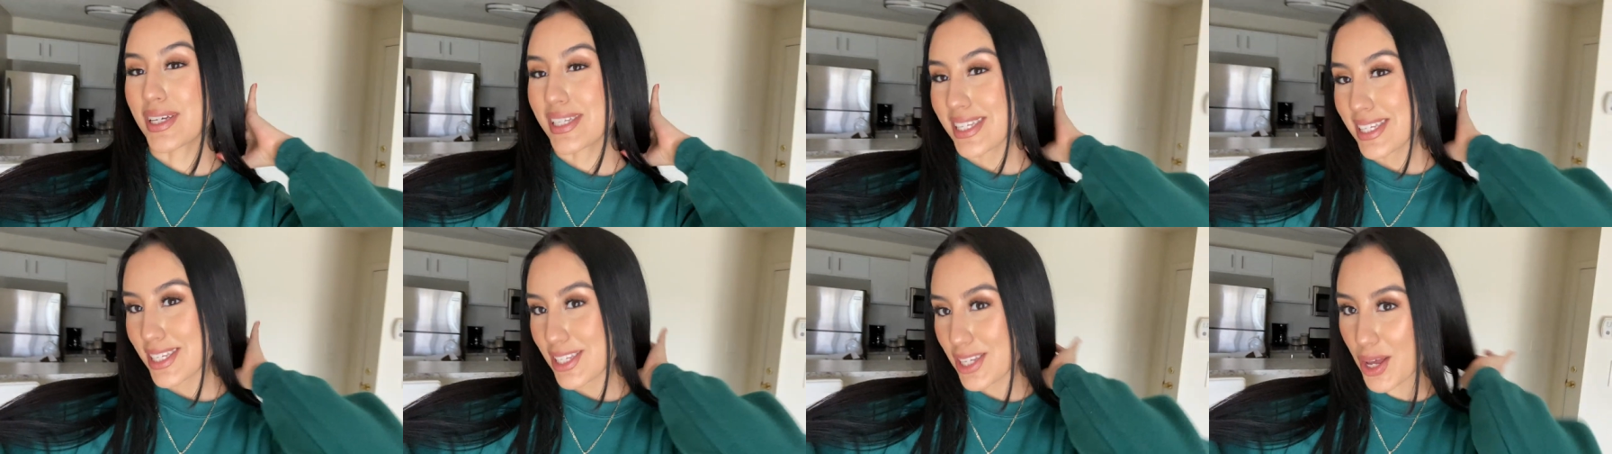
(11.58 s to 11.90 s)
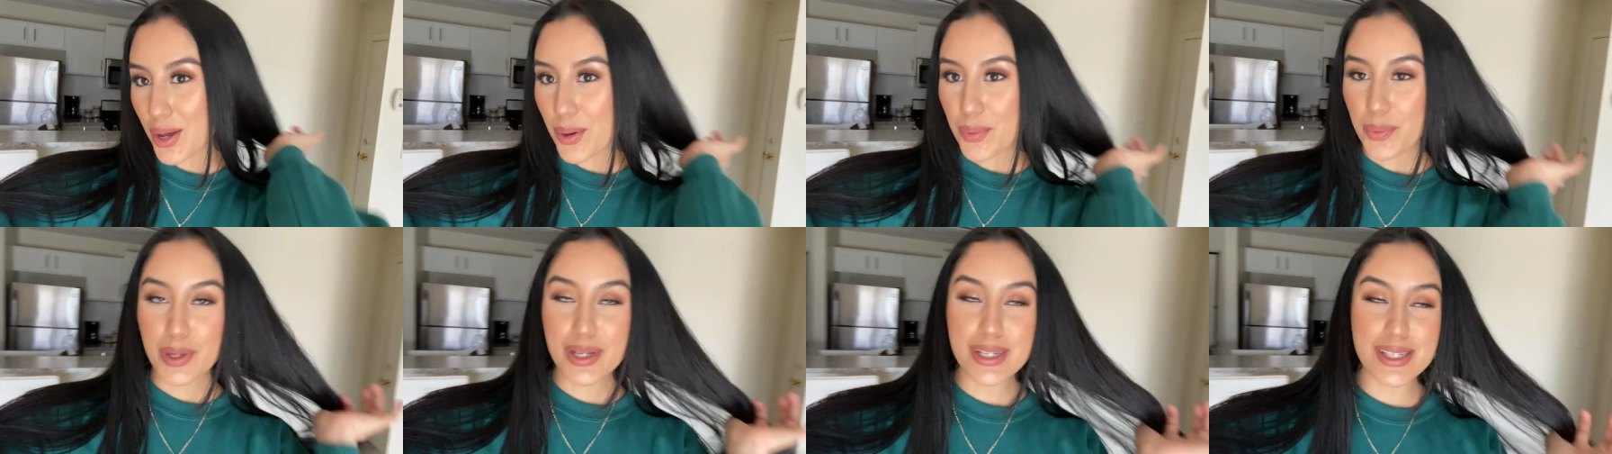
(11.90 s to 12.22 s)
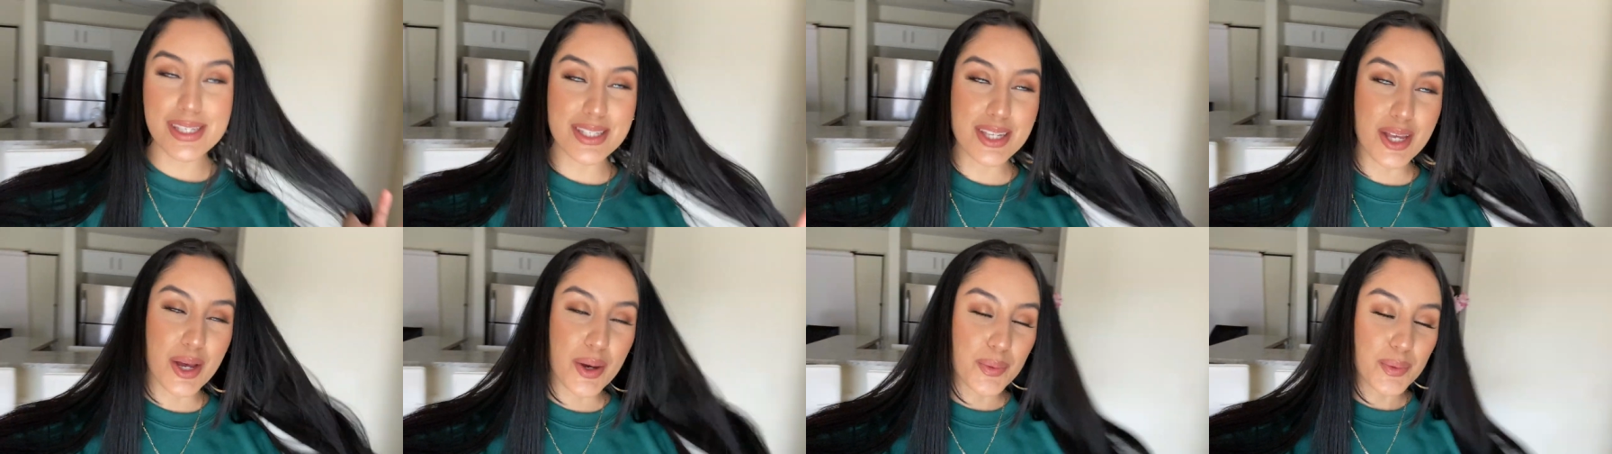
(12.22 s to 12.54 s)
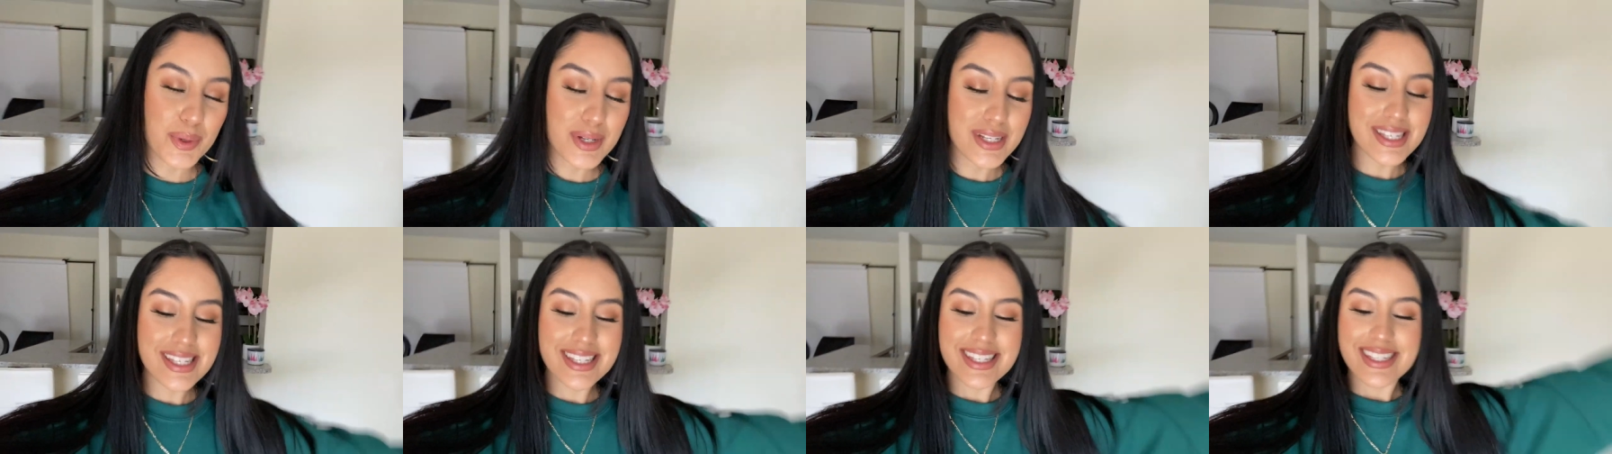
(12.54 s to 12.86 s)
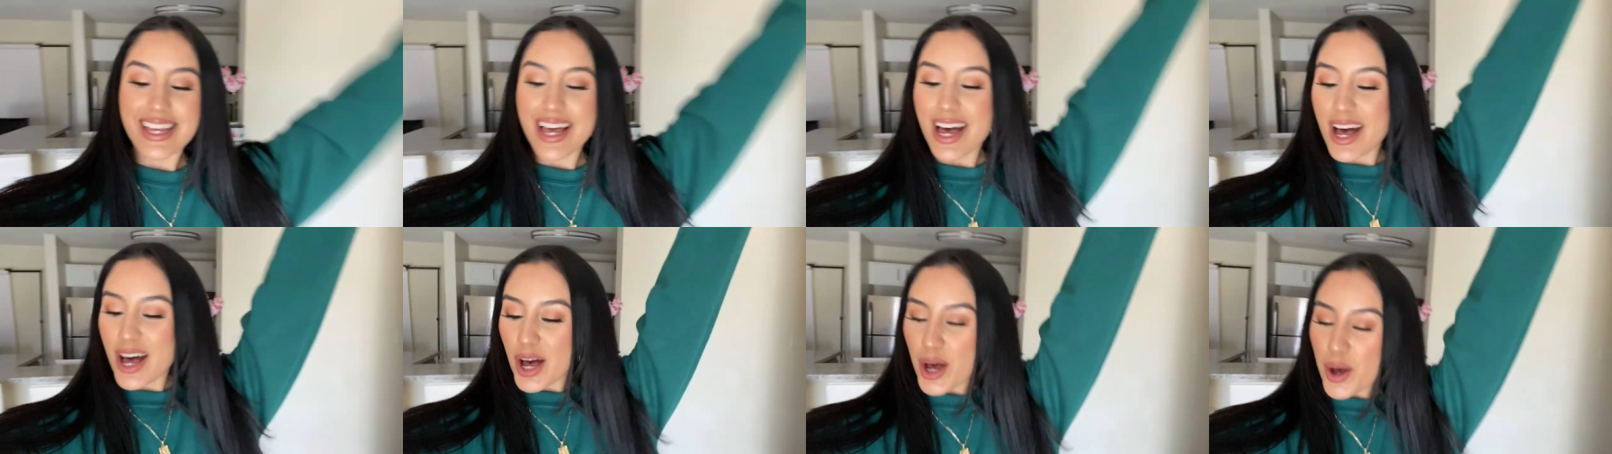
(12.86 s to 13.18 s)
up what's up what's
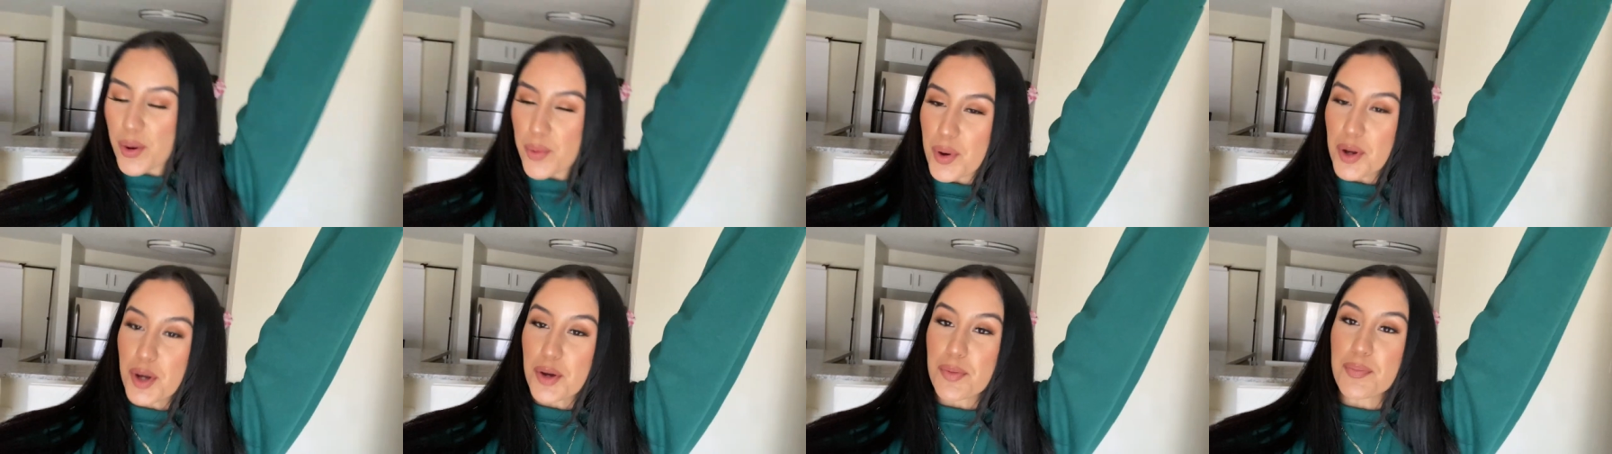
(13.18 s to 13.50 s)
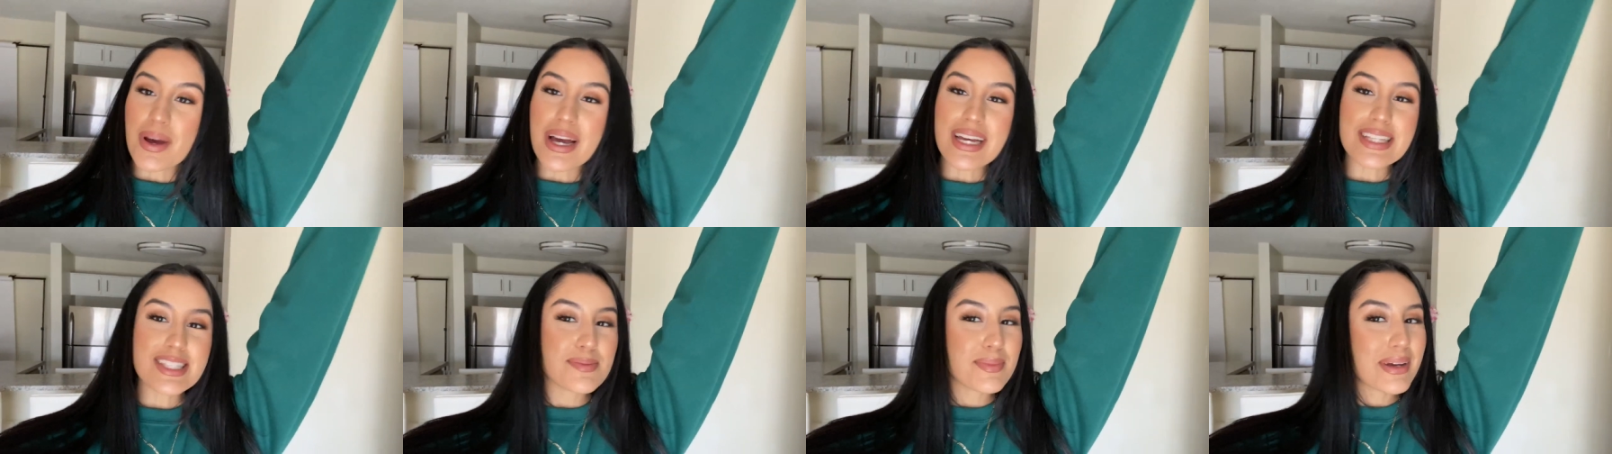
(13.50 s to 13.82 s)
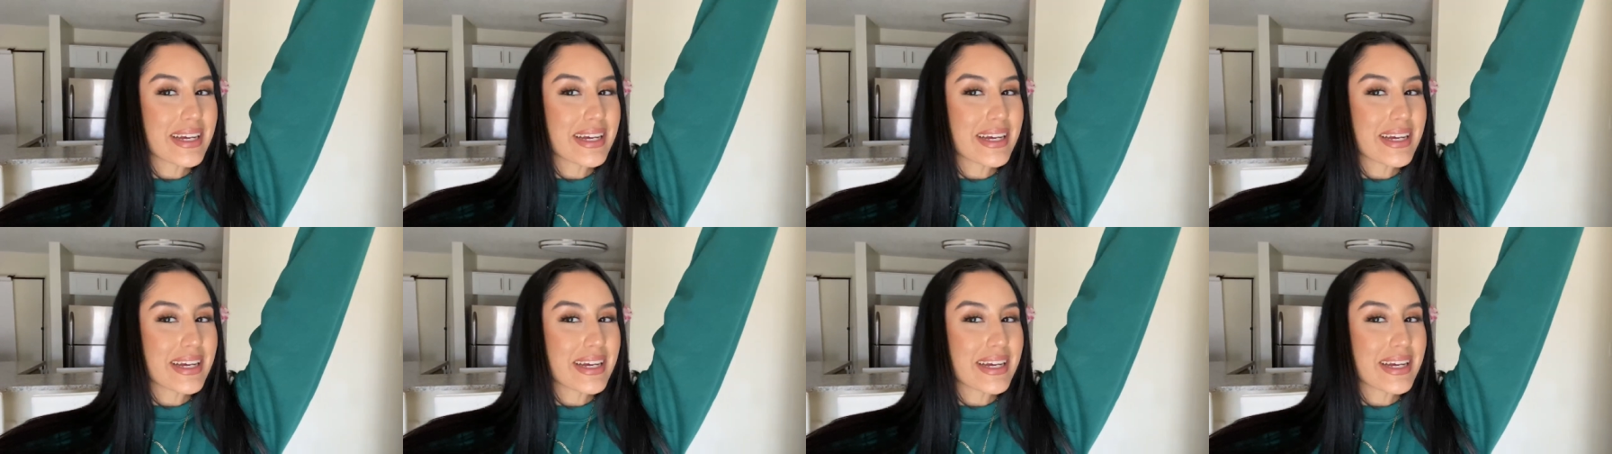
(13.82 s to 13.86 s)
up welcome back to my